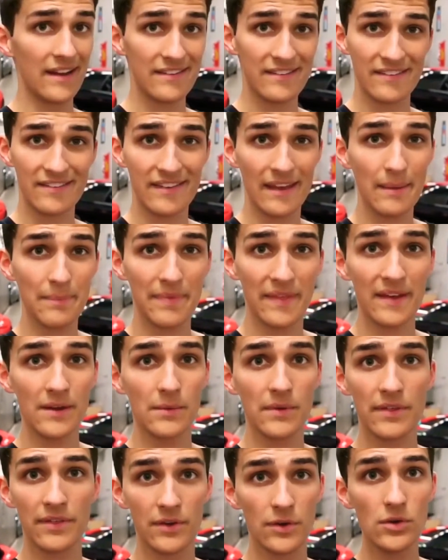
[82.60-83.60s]
it's the same
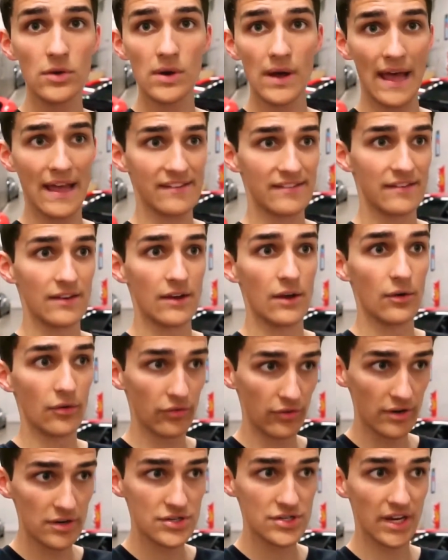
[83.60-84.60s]
thing with Google SEO,
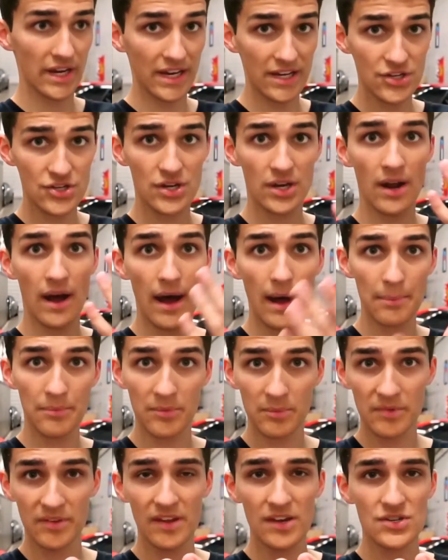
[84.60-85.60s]
search engine
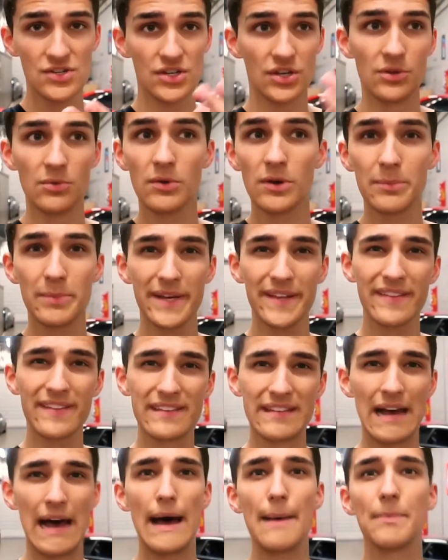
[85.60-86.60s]
optimization. You want to be at the
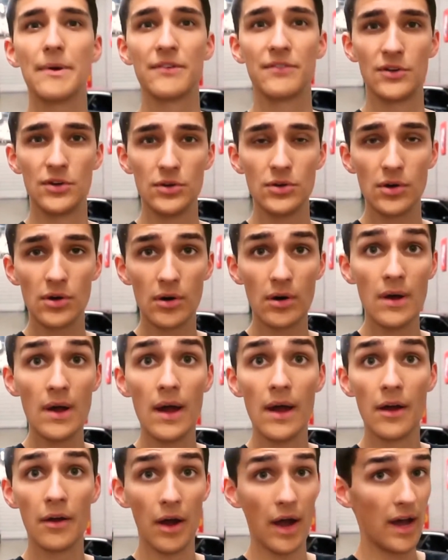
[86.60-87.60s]
top of Google
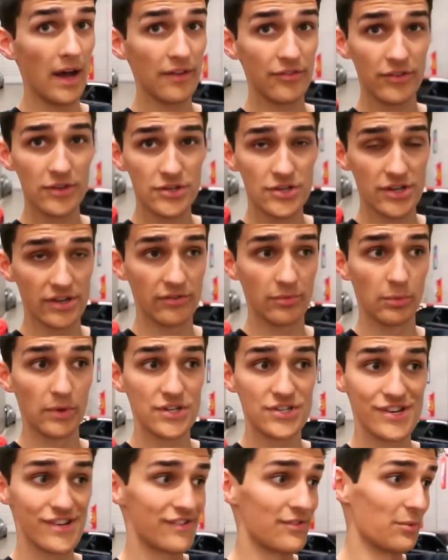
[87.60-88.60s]
searches,
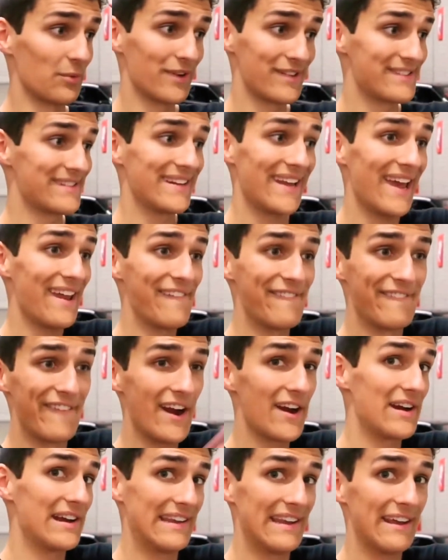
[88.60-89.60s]
which is, once again, very